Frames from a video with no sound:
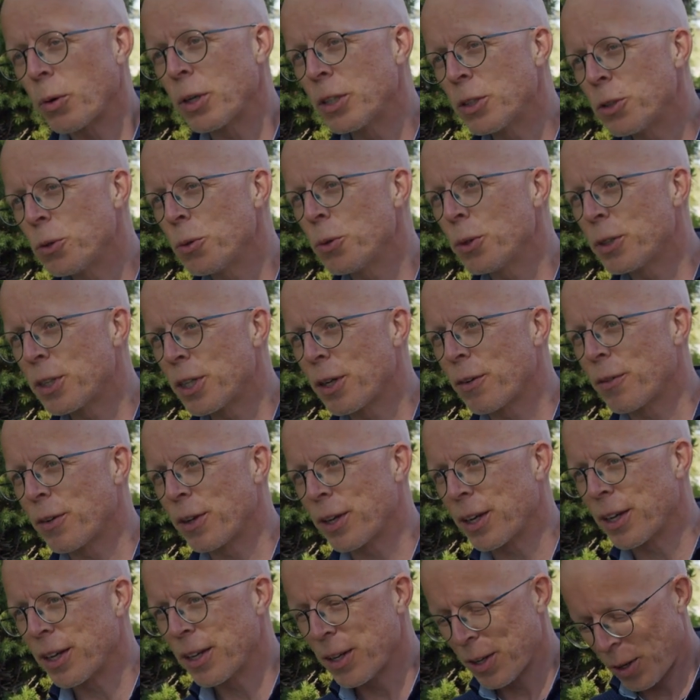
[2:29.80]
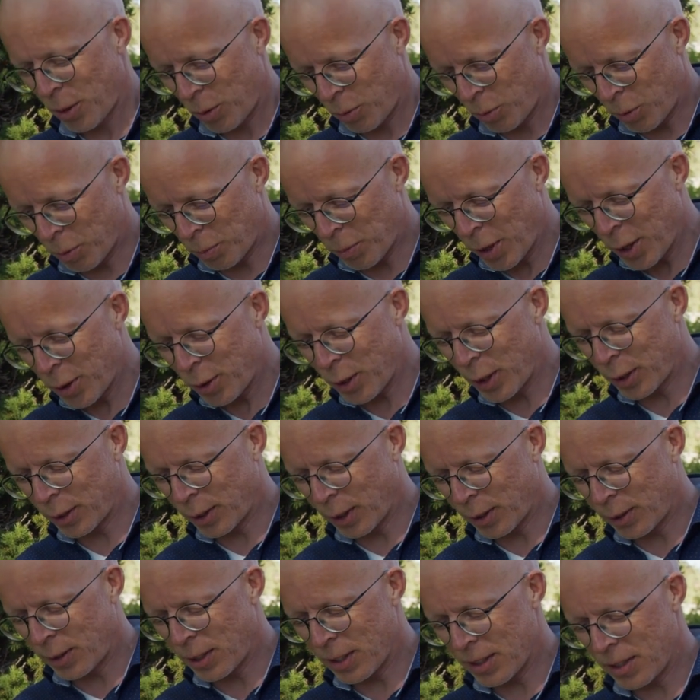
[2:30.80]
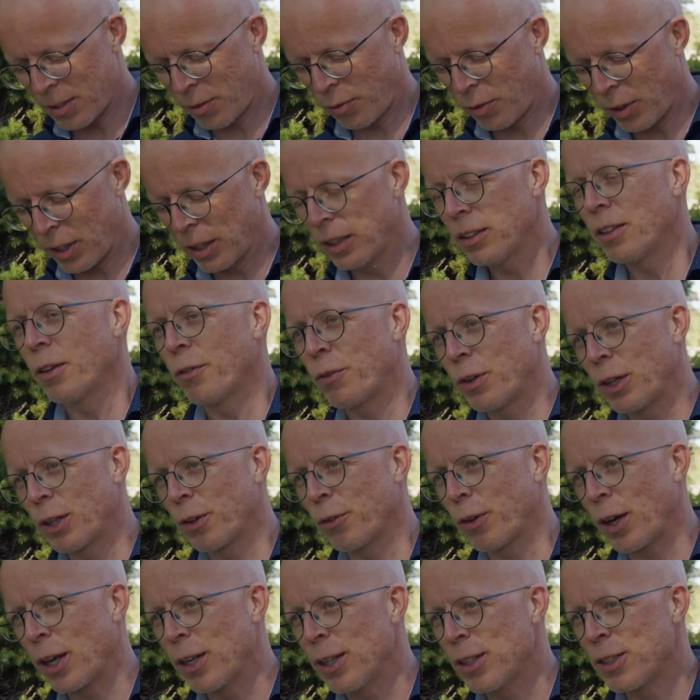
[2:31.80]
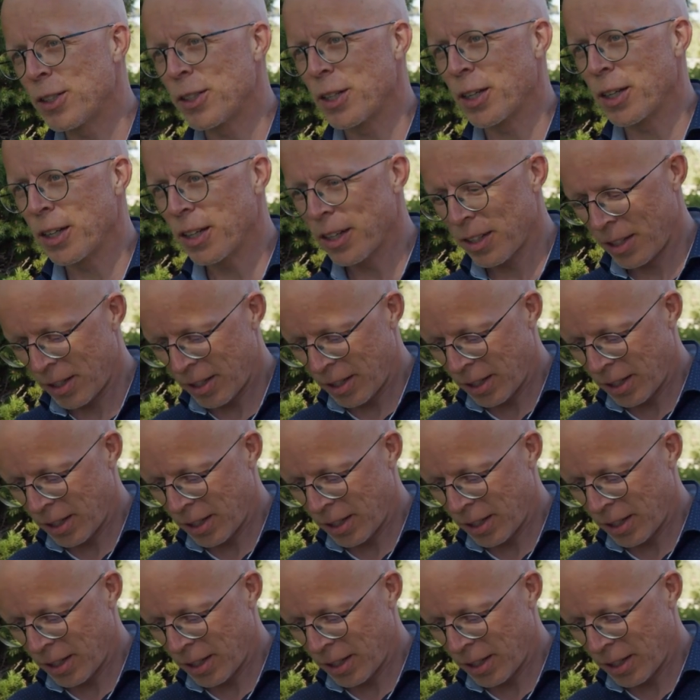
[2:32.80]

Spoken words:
intuitively, one might think that this field, the field of energy,